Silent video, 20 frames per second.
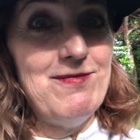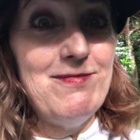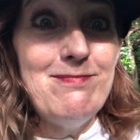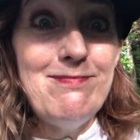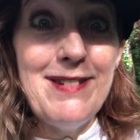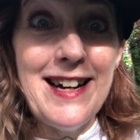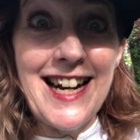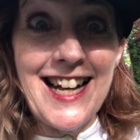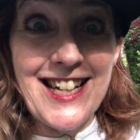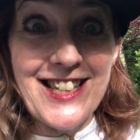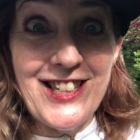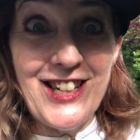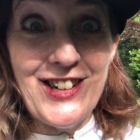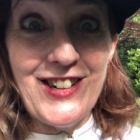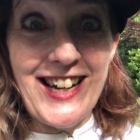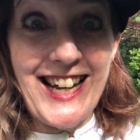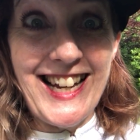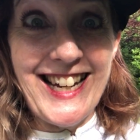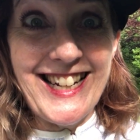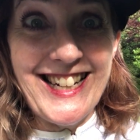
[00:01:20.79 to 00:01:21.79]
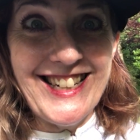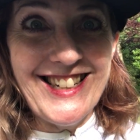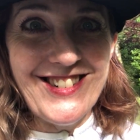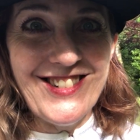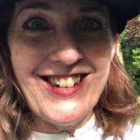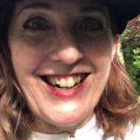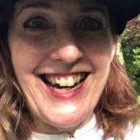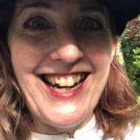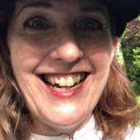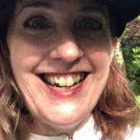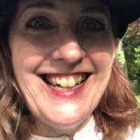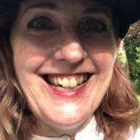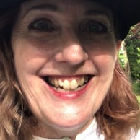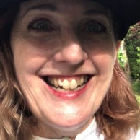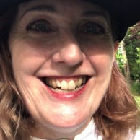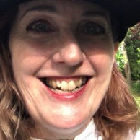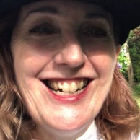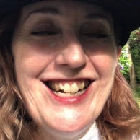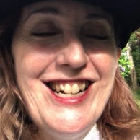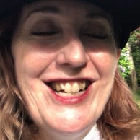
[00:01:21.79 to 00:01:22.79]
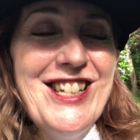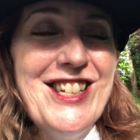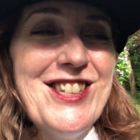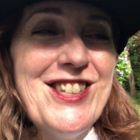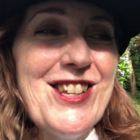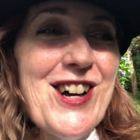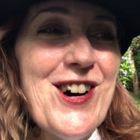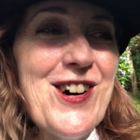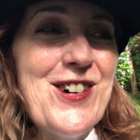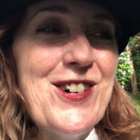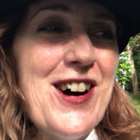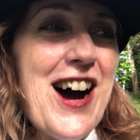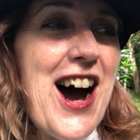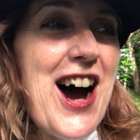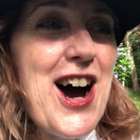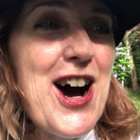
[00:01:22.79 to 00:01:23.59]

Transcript: but I'll do it, right? So